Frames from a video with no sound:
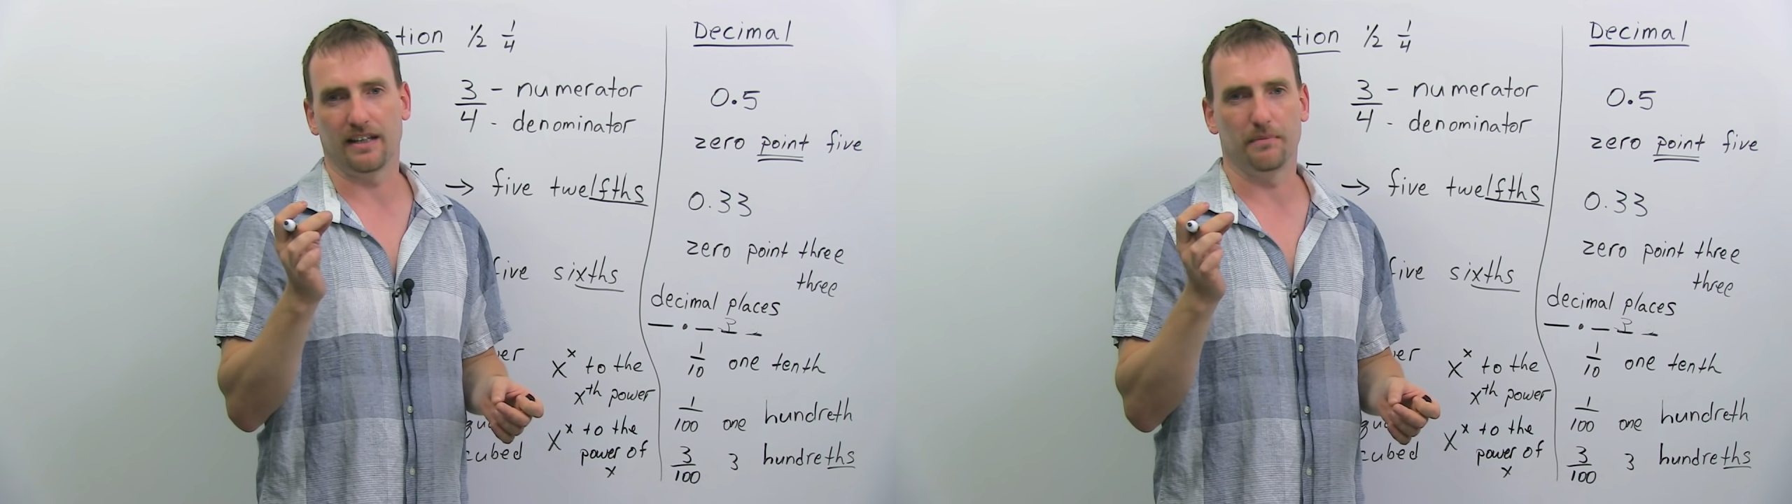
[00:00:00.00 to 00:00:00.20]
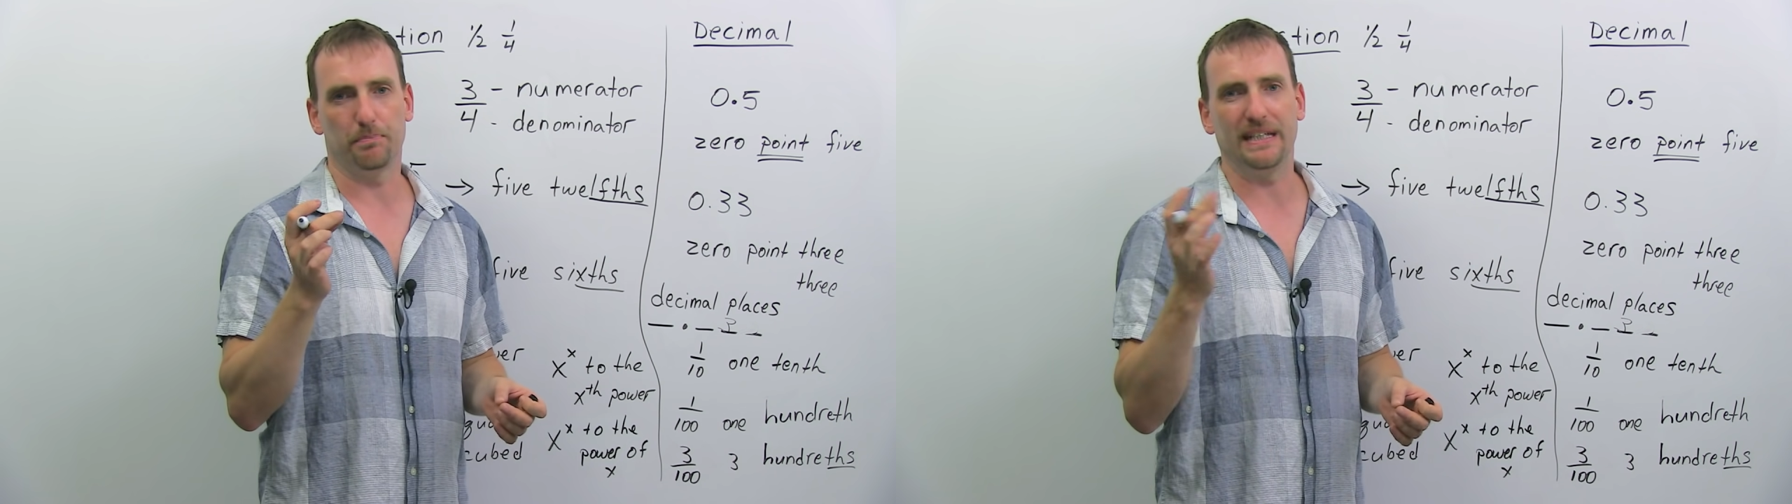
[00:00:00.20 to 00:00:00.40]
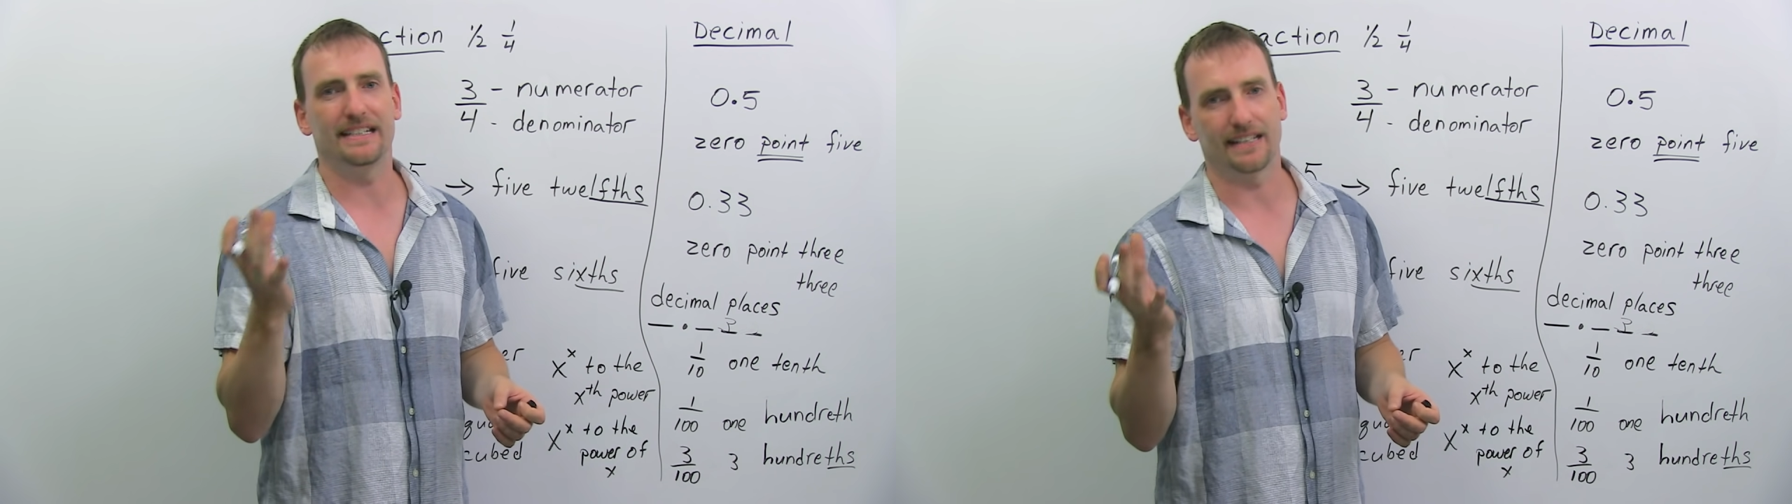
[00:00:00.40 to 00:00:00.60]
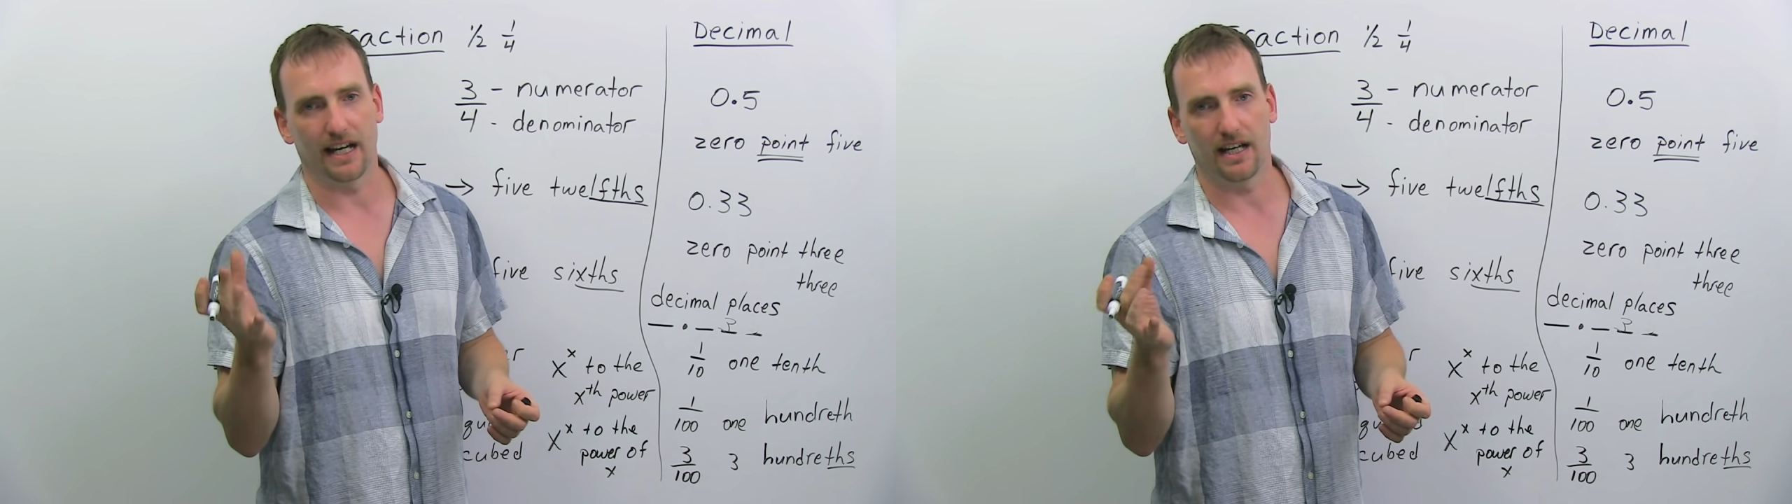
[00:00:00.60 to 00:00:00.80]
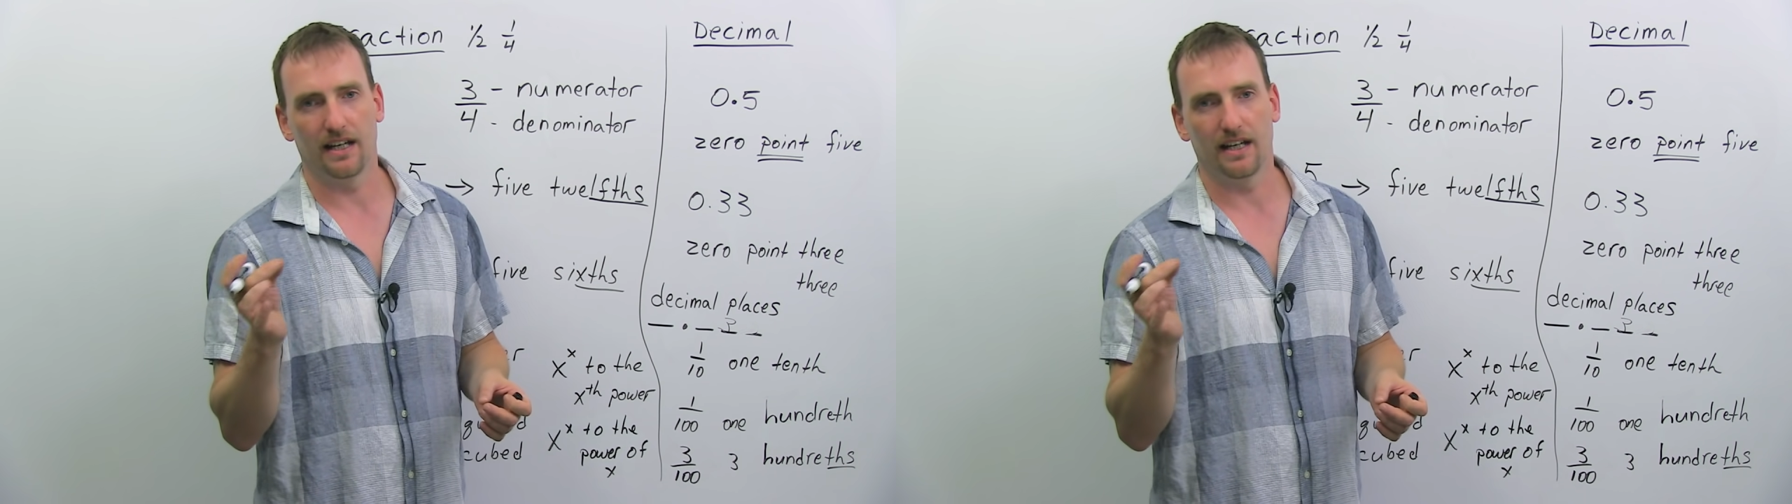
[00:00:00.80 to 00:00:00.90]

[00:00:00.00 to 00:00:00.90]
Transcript: in pizza,